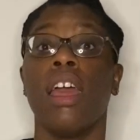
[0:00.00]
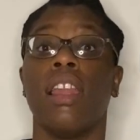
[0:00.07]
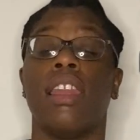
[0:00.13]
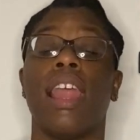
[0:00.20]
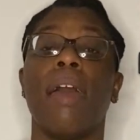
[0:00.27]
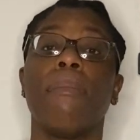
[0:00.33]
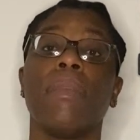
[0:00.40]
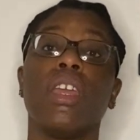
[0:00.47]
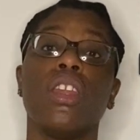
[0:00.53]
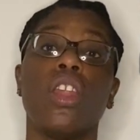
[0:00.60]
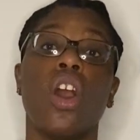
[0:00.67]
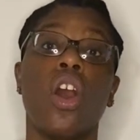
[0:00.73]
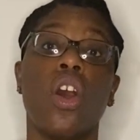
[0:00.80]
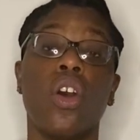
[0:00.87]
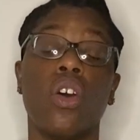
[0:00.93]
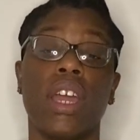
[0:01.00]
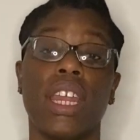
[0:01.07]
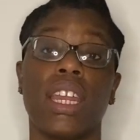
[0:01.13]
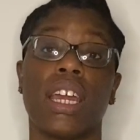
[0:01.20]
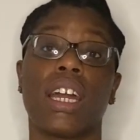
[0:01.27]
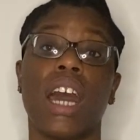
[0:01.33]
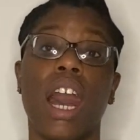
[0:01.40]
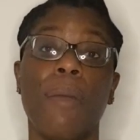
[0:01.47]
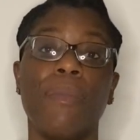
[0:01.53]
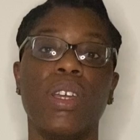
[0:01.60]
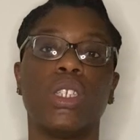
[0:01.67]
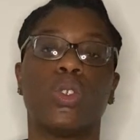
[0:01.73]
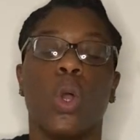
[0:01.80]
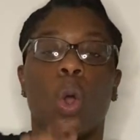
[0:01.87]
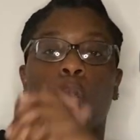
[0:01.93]
Let me know in the
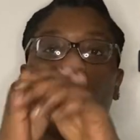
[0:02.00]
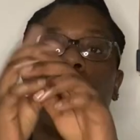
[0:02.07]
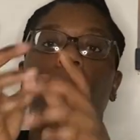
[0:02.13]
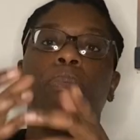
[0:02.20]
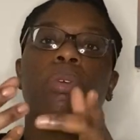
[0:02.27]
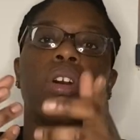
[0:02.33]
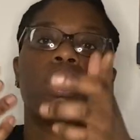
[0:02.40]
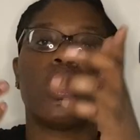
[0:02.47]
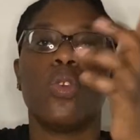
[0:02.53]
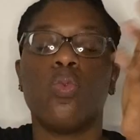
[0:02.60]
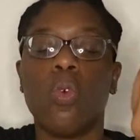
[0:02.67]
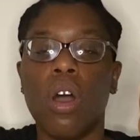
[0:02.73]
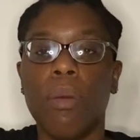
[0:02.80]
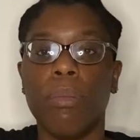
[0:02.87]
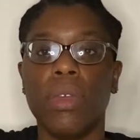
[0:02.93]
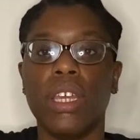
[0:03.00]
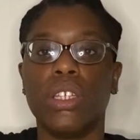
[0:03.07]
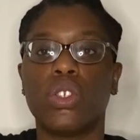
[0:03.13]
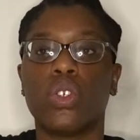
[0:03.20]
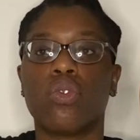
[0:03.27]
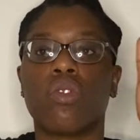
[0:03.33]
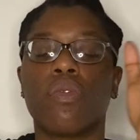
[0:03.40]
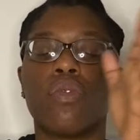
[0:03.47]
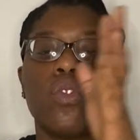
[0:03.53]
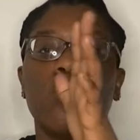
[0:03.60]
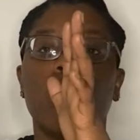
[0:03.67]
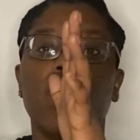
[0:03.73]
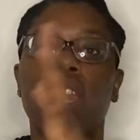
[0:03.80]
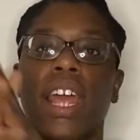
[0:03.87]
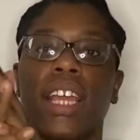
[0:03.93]
comments what book you want me to
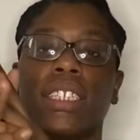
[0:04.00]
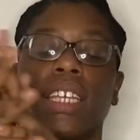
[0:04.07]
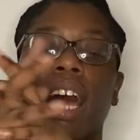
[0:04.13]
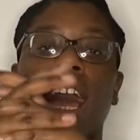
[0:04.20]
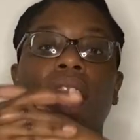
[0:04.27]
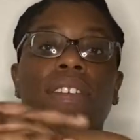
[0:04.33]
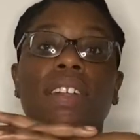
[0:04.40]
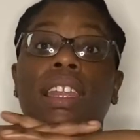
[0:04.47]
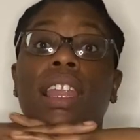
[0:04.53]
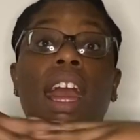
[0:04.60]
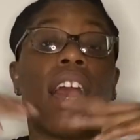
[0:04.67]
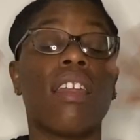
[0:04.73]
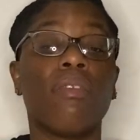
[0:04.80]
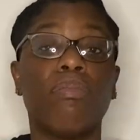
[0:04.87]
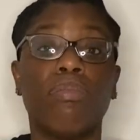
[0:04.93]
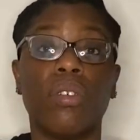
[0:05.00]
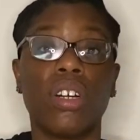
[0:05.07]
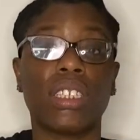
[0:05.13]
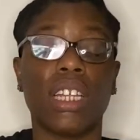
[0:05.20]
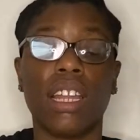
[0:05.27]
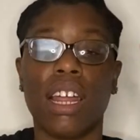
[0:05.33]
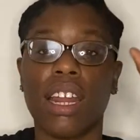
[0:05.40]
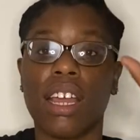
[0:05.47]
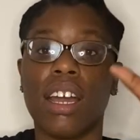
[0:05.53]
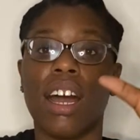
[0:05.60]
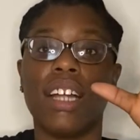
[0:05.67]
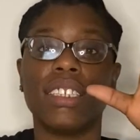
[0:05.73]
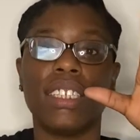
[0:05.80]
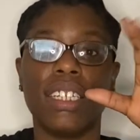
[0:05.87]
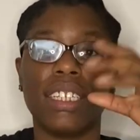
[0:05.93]
review next. I have a lot of books, a lot of
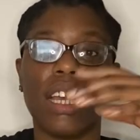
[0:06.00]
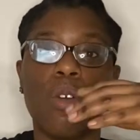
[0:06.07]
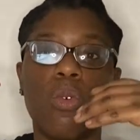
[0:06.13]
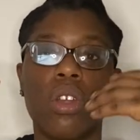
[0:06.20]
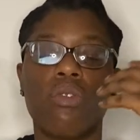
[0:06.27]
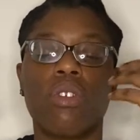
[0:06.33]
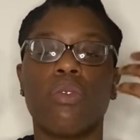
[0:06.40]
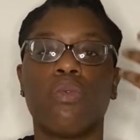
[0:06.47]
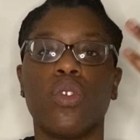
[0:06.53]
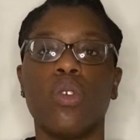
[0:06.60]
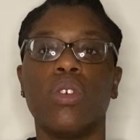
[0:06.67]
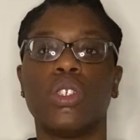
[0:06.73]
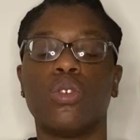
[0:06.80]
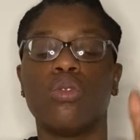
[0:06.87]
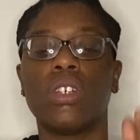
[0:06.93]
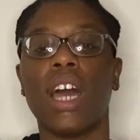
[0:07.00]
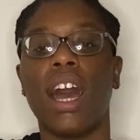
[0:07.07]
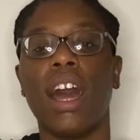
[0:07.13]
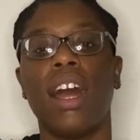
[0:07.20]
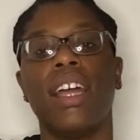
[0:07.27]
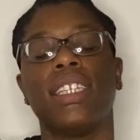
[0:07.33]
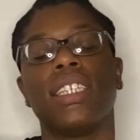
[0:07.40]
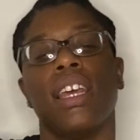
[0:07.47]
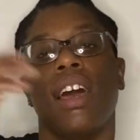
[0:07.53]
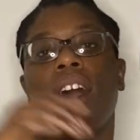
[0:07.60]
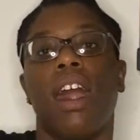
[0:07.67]
content that I want to review with you guys.